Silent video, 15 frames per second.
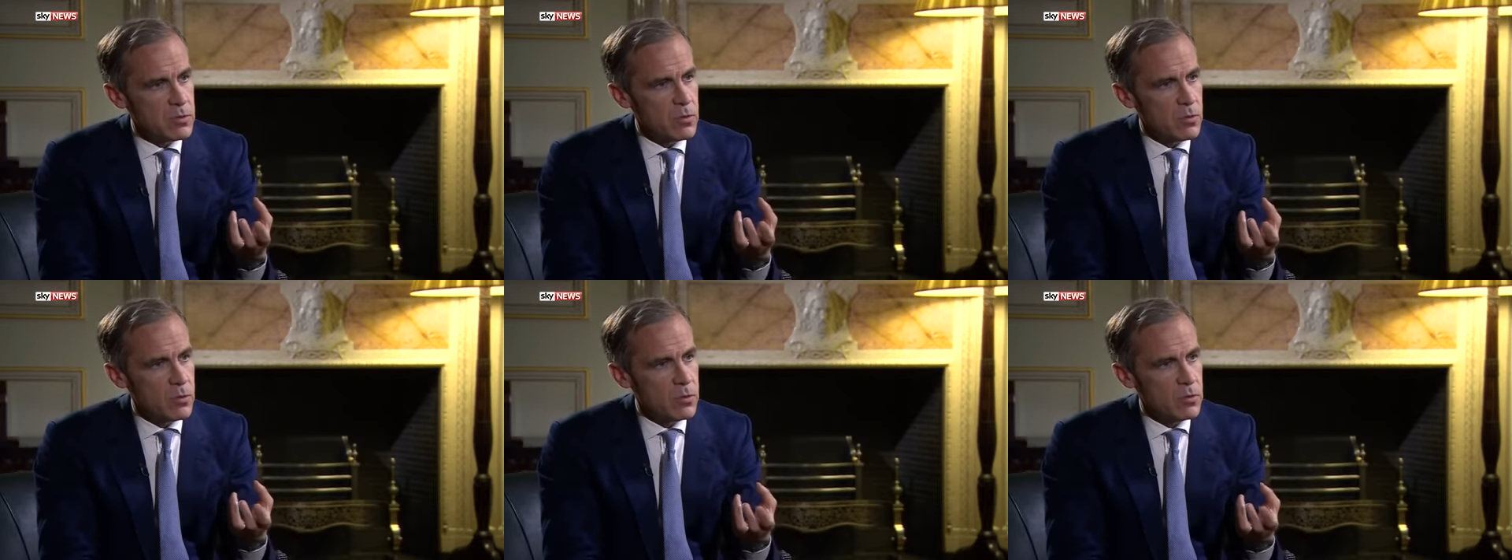a
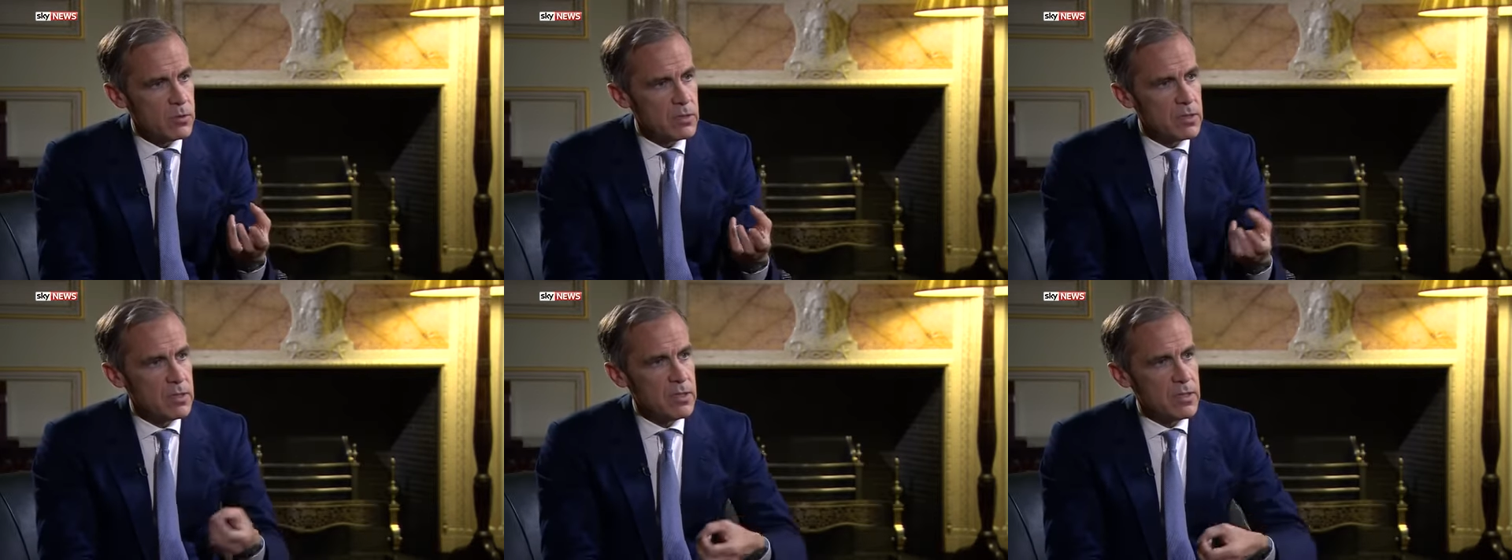whole
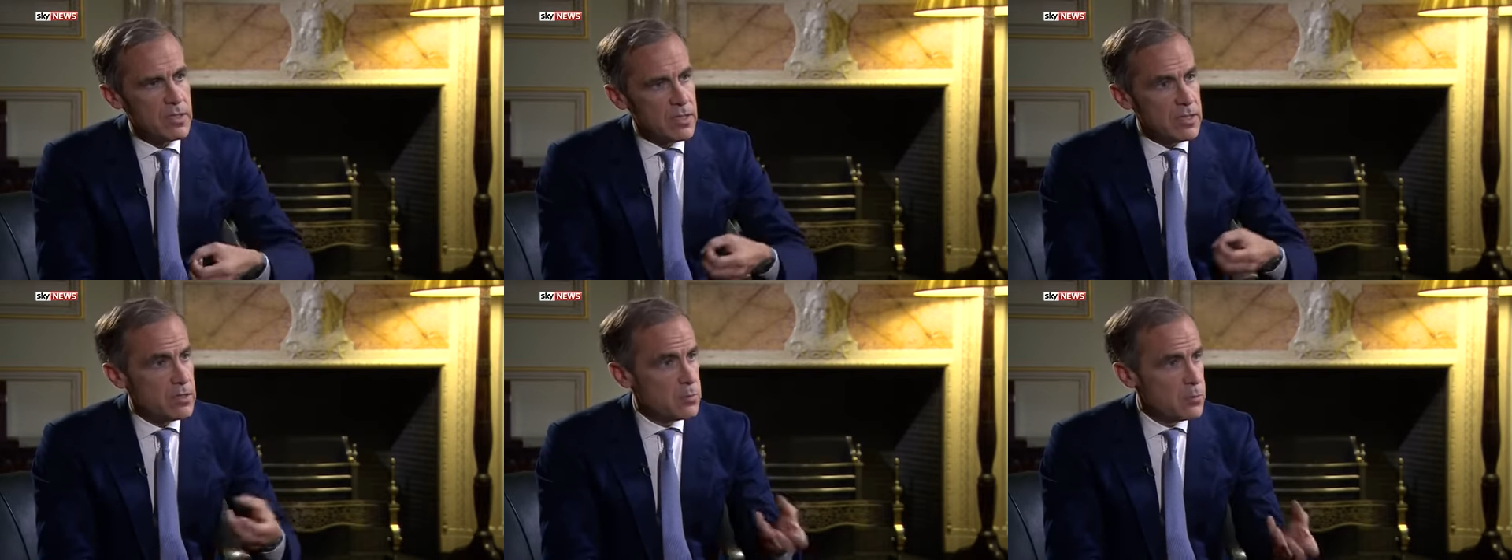
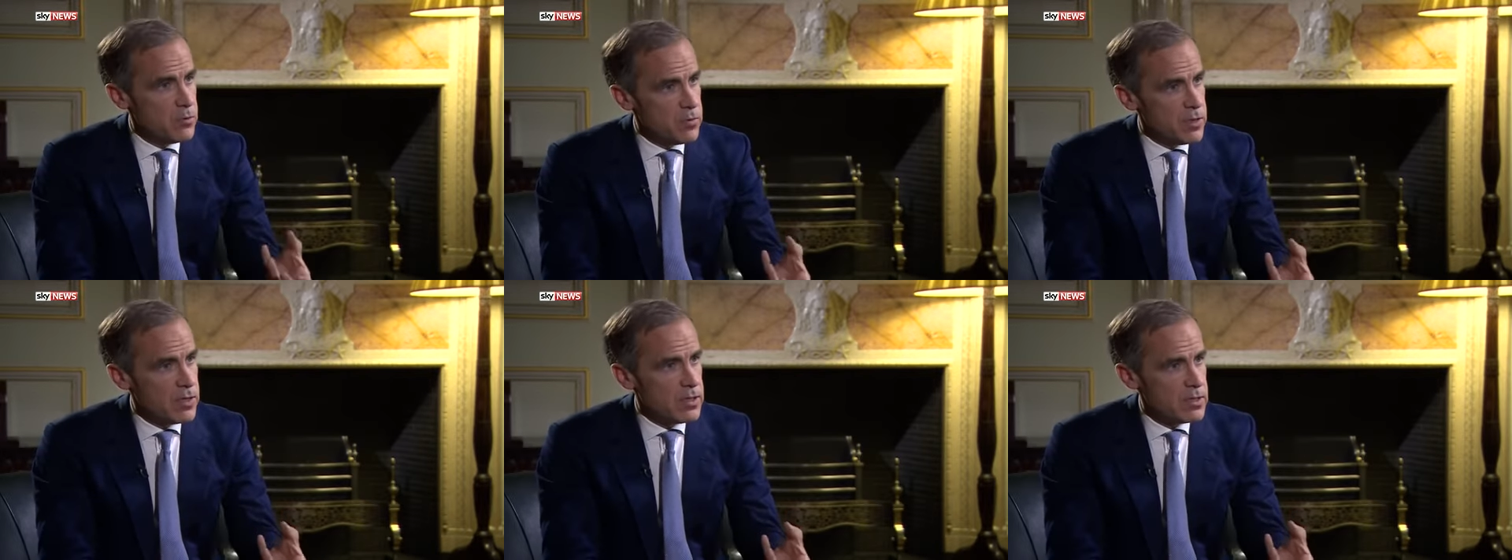is
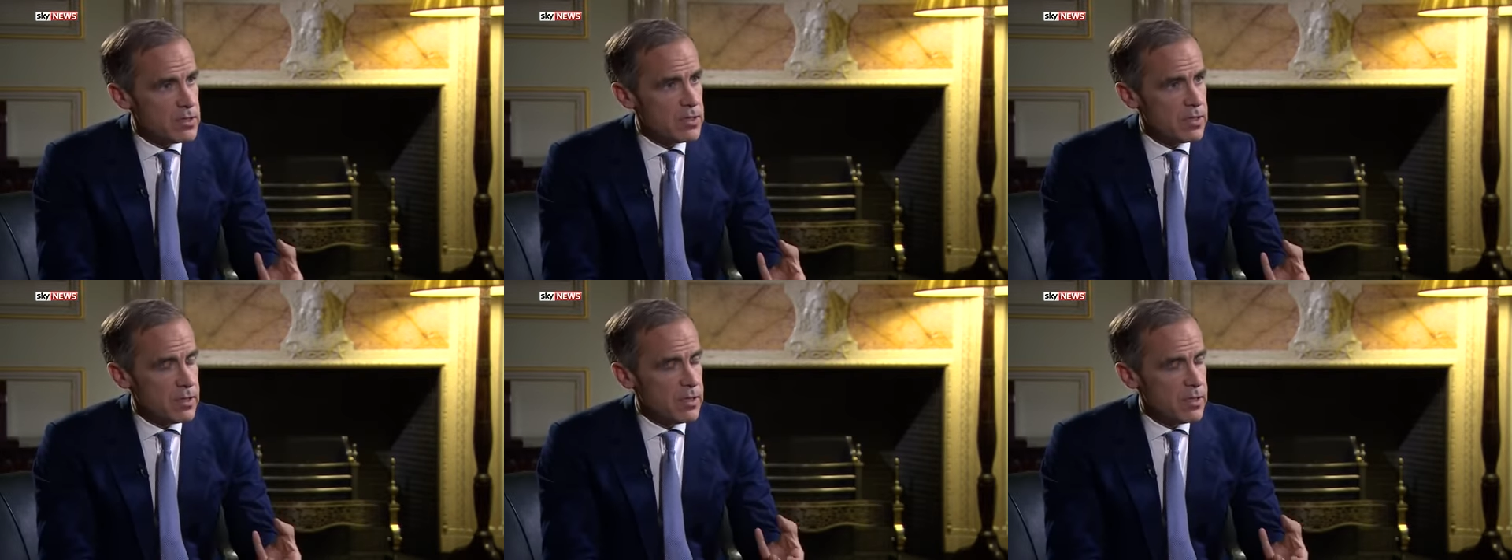moving this